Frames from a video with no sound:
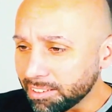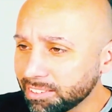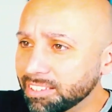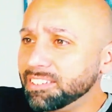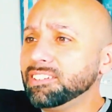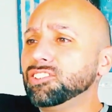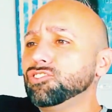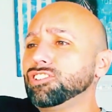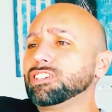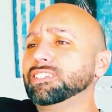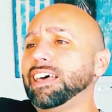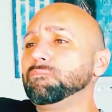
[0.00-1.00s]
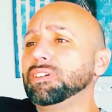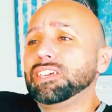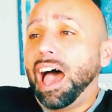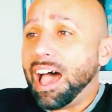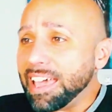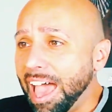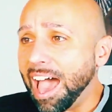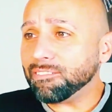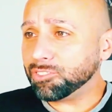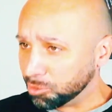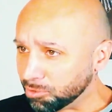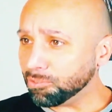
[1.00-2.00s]
didn't you just tell me I have
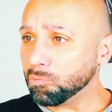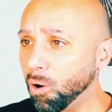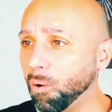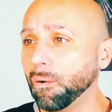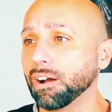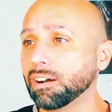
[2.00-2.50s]
to do more?